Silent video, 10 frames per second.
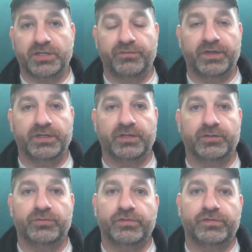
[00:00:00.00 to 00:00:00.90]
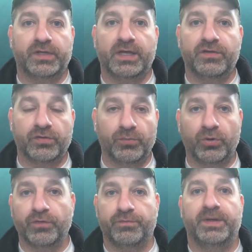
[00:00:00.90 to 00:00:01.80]
our videos and there's some
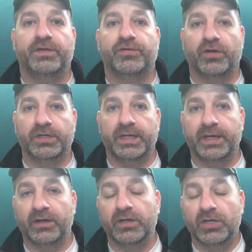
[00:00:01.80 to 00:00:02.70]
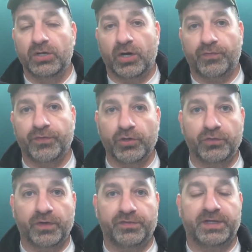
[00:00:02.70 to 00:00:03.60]
more information on there. A few
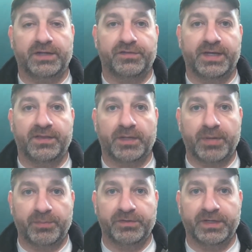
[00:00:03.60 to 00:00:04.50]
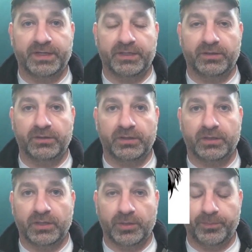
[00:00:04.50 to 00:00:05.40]
of us got together, like Pepperdell,
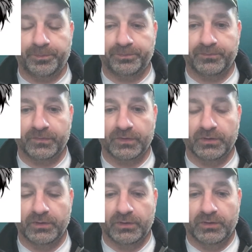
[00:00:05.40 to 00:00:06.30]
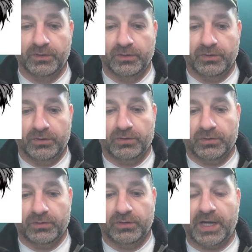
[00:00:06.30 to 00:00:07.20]
um,
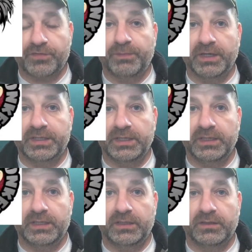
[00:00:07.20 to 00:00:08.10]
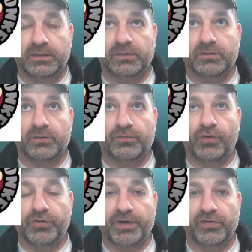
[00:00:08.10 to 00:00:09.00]
Knife Monkey,
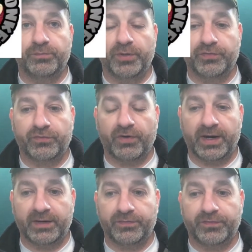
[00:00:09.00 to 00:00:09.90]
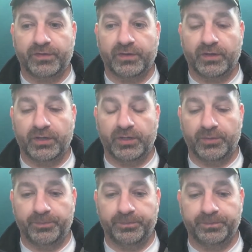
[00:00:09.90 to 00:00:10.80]
Four Directions Bushcraft,
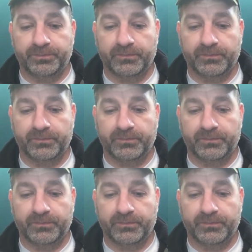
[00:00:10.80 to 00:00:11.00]
um,